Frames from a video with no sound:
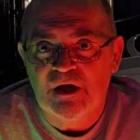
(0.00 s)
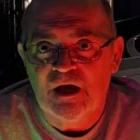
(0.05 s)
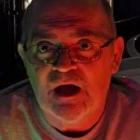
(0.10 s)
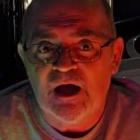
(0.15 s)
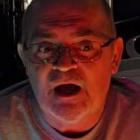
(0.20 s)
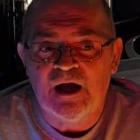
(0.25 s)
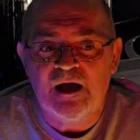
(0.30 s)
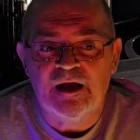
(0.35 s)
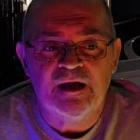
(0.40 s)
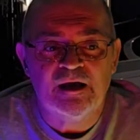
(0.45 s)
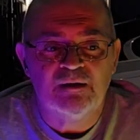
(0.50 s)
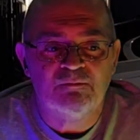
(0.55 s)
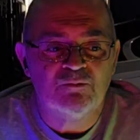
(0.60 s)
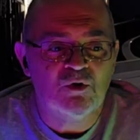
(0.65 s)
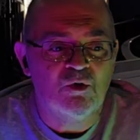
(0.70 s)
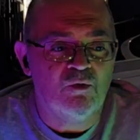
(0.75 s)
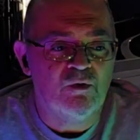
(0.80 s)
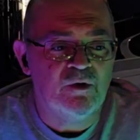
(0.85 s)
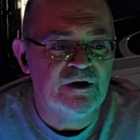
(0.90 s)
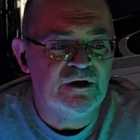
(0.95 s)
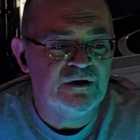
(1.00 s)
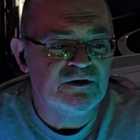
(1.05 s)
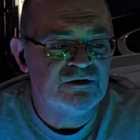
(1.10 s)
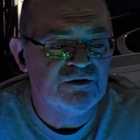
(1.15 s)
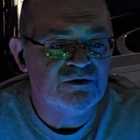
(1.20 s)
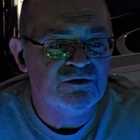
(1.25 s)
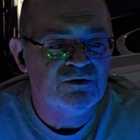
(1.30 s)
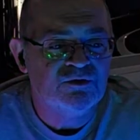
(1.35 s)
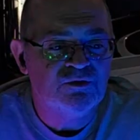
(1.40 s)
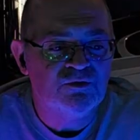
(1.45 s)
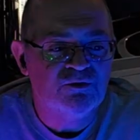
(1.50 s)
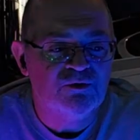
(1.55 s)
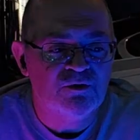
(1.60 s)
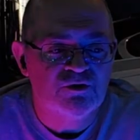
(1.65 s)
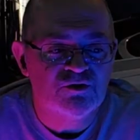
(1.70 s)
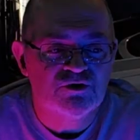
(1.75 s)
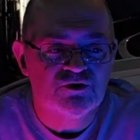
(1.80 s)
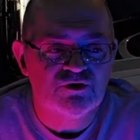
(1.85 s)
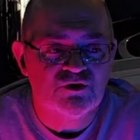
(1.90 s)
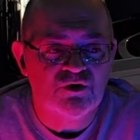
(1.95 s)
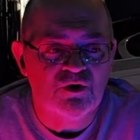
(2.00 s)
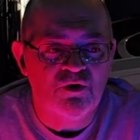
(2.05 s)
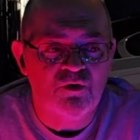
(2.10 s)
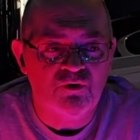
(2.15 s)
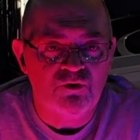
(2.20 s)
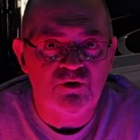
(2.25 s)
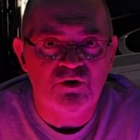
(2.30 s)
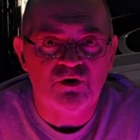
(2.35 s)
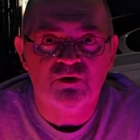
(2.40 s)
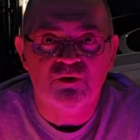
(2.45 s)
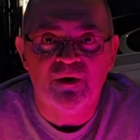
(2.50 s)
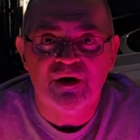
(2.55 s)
I am going to show you,